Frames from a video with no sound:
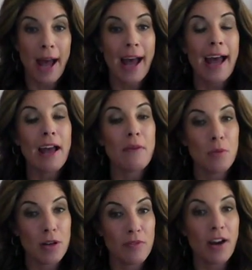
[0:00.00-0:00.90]
I
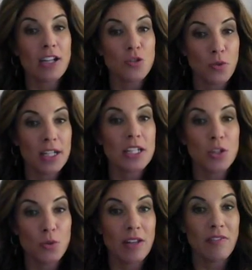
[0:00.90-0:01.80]
would invite 20 to
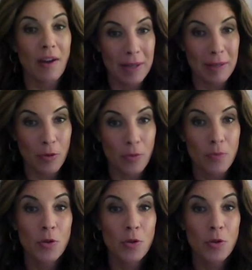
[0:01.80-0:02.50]
25 people.